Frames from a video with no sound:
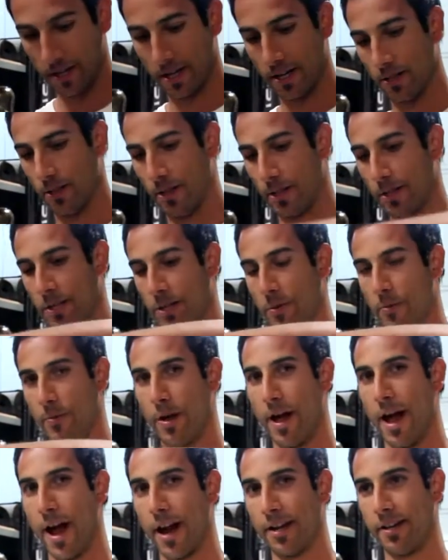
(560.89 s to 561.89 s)
take a look at the
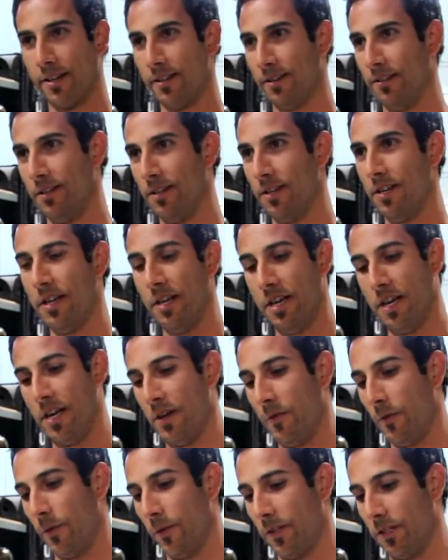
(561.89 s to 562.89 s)
back.
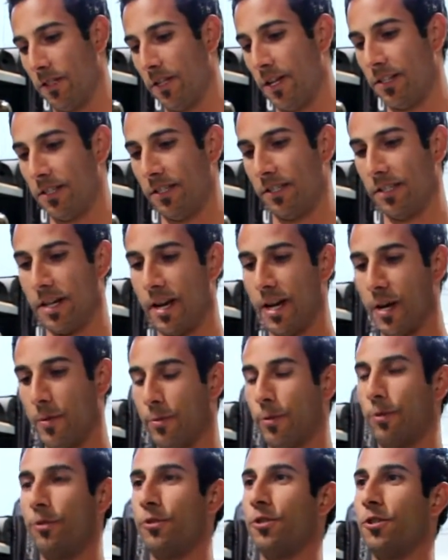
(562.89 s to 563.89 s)
What this does is it kind of
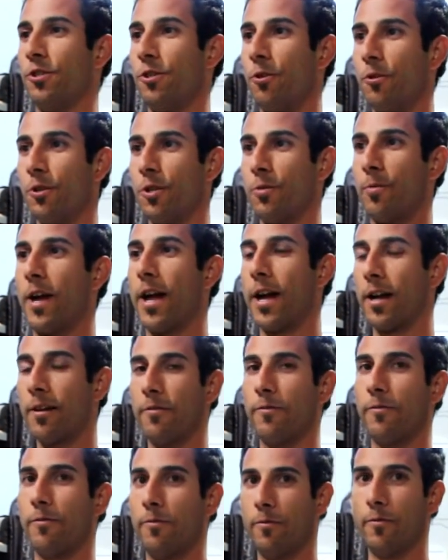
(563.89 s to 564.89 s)
pulls your shoulders back
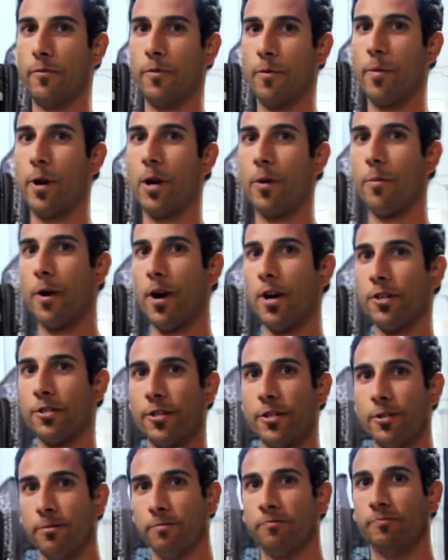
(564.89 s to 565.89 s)
for better
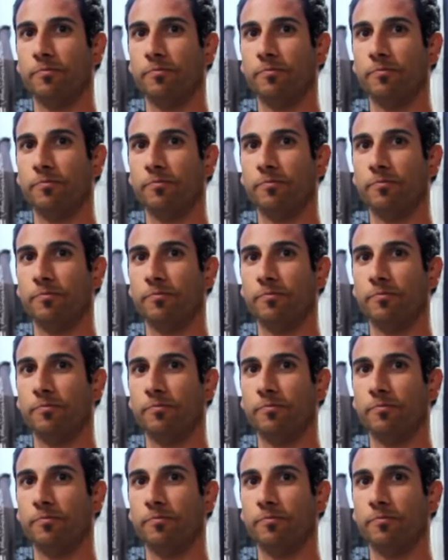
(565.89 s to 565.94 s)
posture.